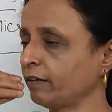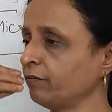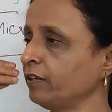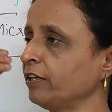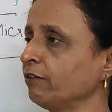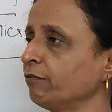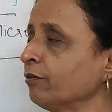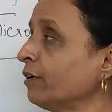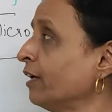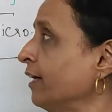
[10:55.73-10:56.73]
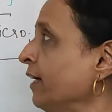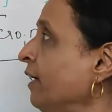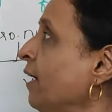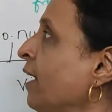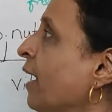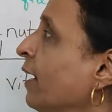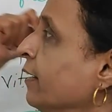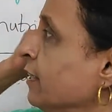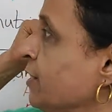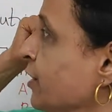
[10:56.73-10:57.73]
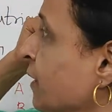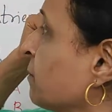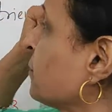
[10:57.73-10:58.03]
It will give you ready energy.